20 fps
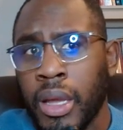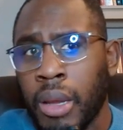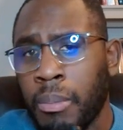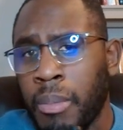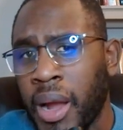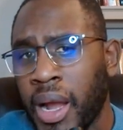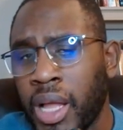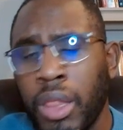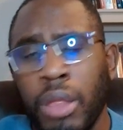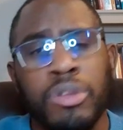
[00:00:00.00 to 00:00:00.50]

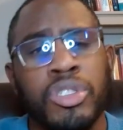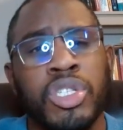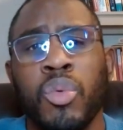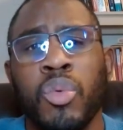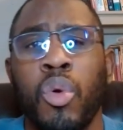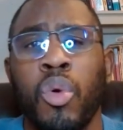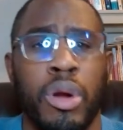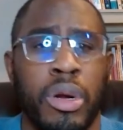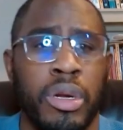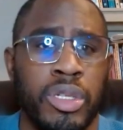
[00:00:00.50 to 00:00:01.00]
My closing
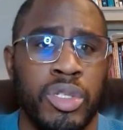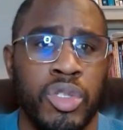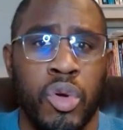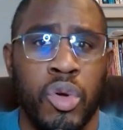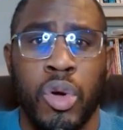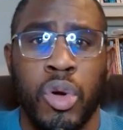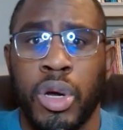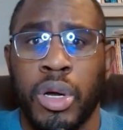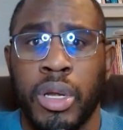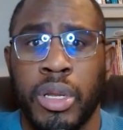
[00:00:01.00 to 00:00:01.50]
words
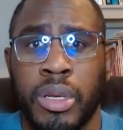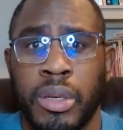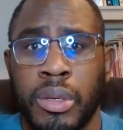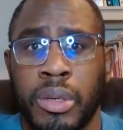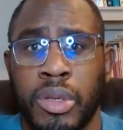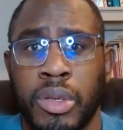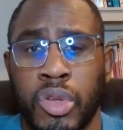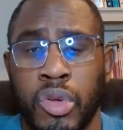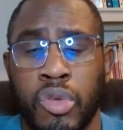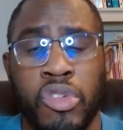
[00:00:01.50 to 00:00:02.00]
on
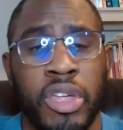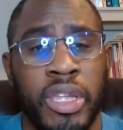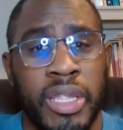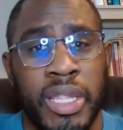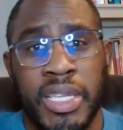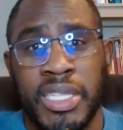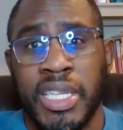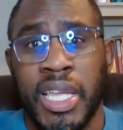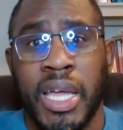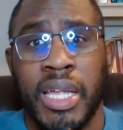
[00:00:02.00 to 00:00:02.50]
using
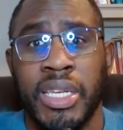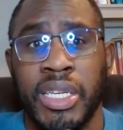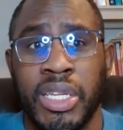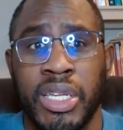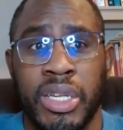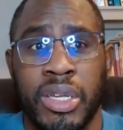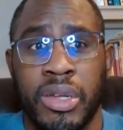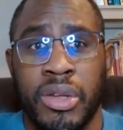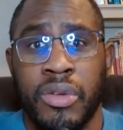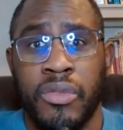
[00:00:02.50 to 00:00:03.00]
this
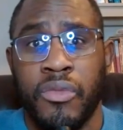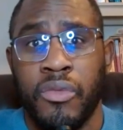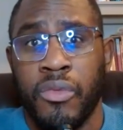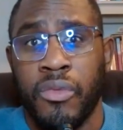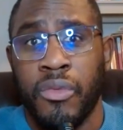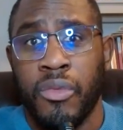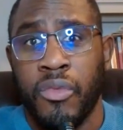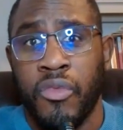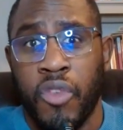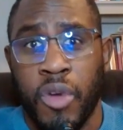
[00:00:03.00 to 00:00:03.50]
idea
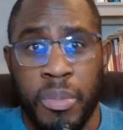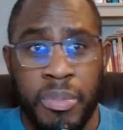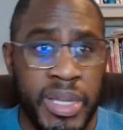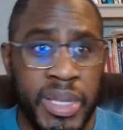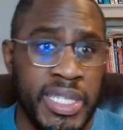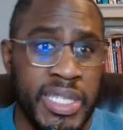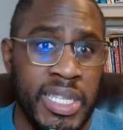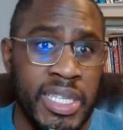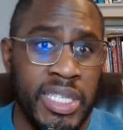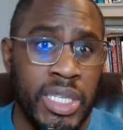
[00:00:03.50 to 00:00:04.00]
for
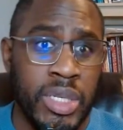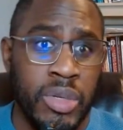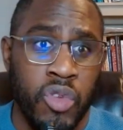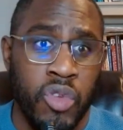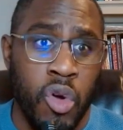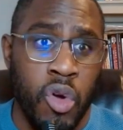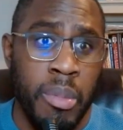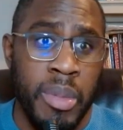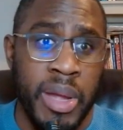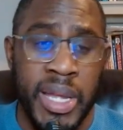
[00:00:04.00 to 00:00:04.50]
business and
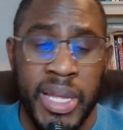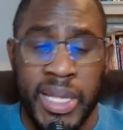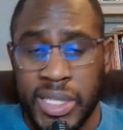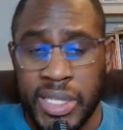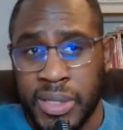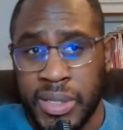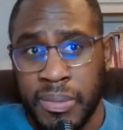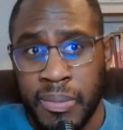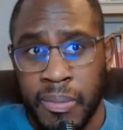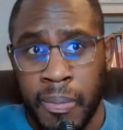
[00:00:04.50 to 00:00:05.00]

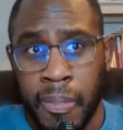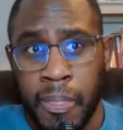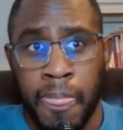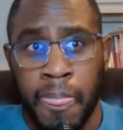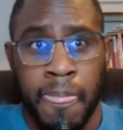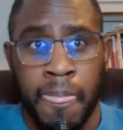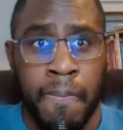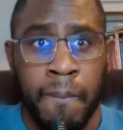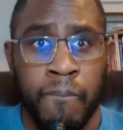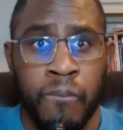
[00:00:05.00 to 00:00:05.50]
romance.
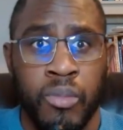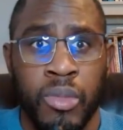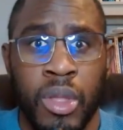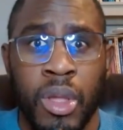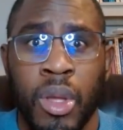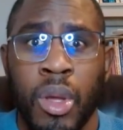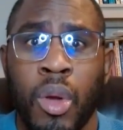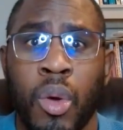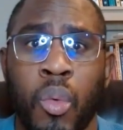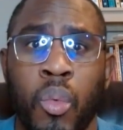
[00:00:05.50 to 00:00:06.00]

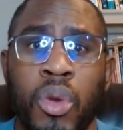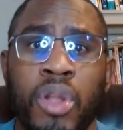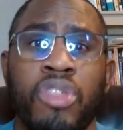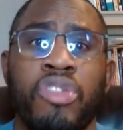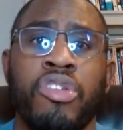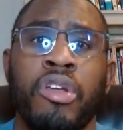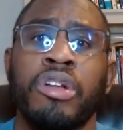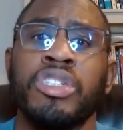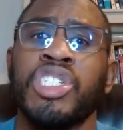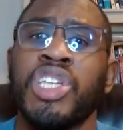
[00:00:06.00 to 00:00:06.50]
When
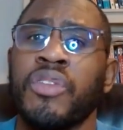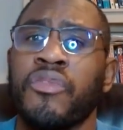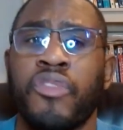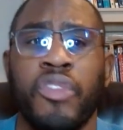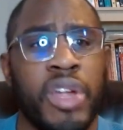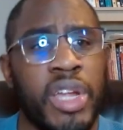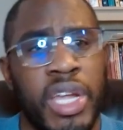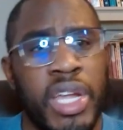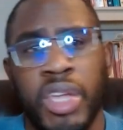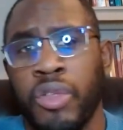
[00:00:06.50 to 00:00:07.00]
searching
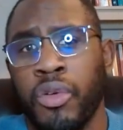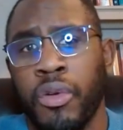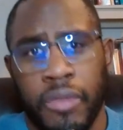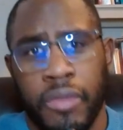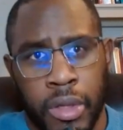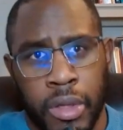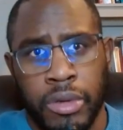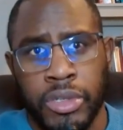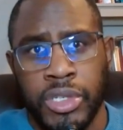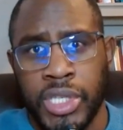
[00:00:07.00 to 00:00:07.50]
for either of
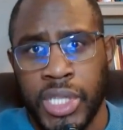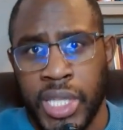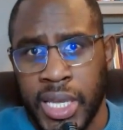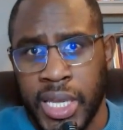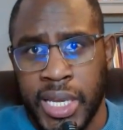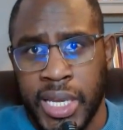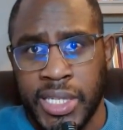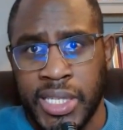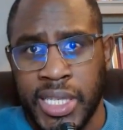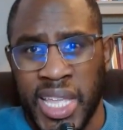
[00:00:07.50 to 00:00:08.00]
those
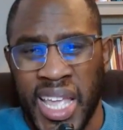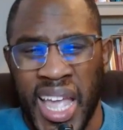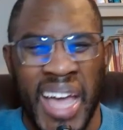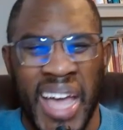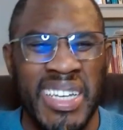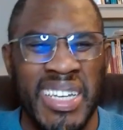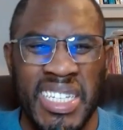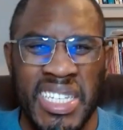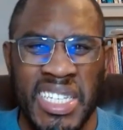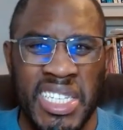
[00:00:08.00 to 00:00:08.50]
things, the
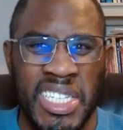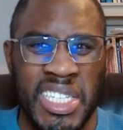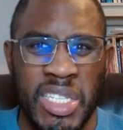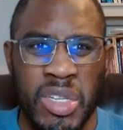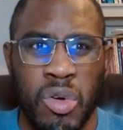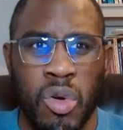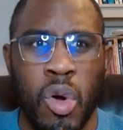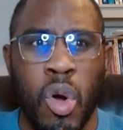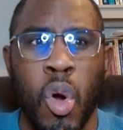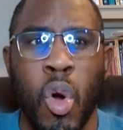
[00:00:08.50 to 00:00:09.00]
ideas
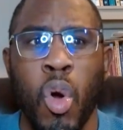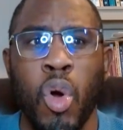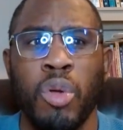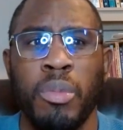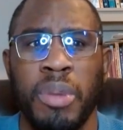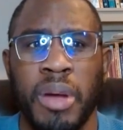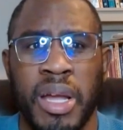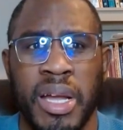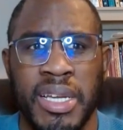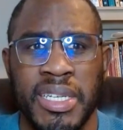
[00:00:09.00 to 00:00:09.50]
still hold
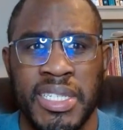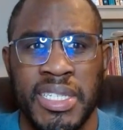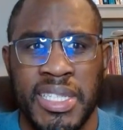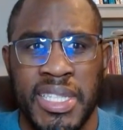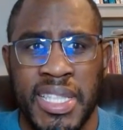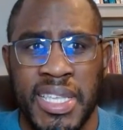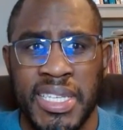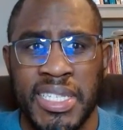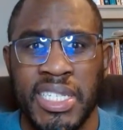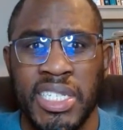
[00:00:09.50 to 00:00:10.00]
because
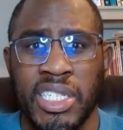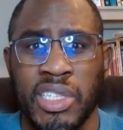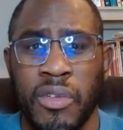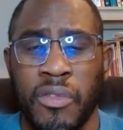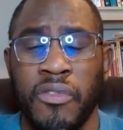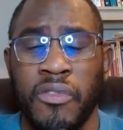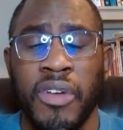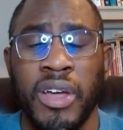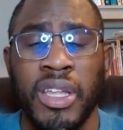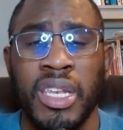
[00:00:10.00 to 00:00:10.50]
this is a
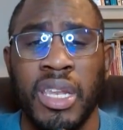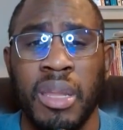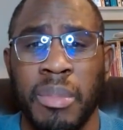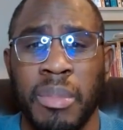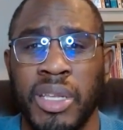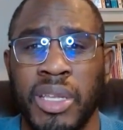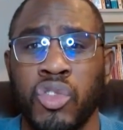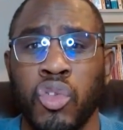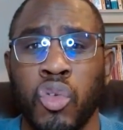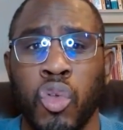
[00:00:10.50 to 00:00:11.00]

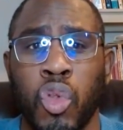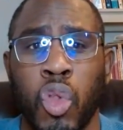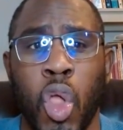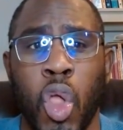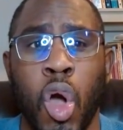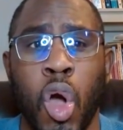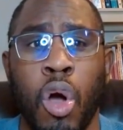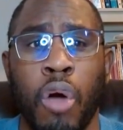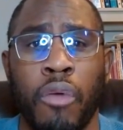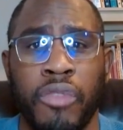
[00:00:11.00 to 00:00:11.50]
fundamental
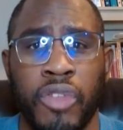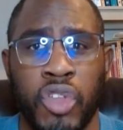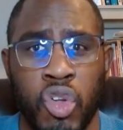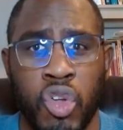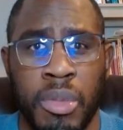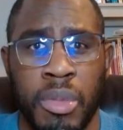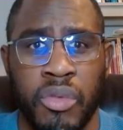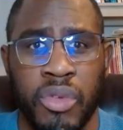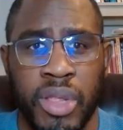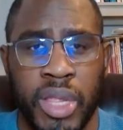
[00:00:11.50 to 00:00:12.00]
law of
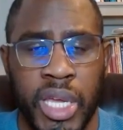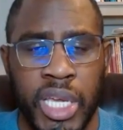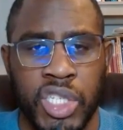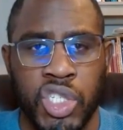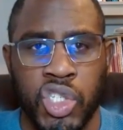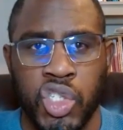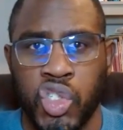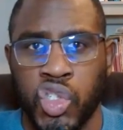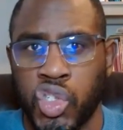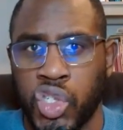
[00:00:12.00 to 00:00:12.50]
human
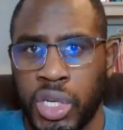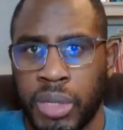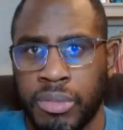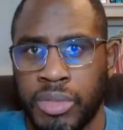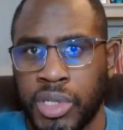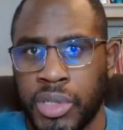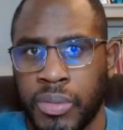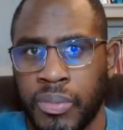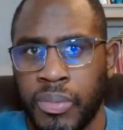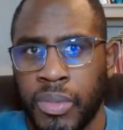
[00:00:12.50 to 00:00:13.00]
relationships.